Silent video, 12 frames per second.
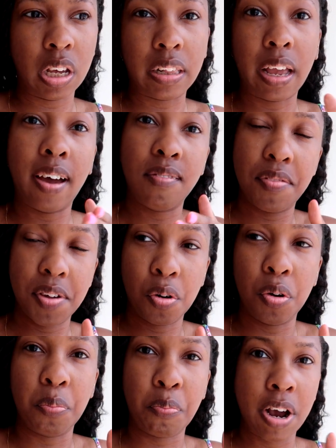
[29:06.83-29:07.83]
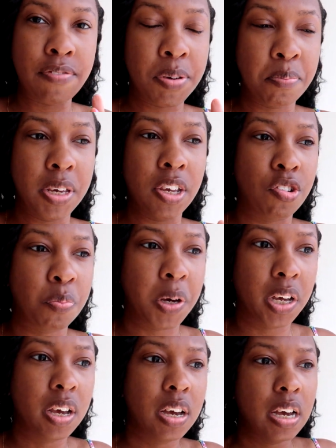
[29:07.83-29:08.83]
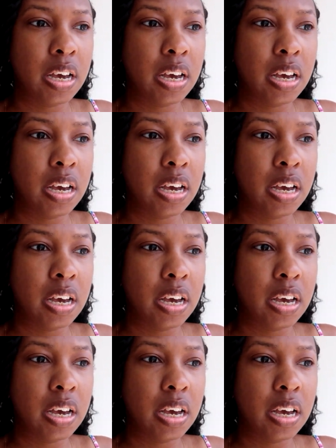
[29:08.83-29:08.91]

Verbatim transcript: like they have their own private beach, but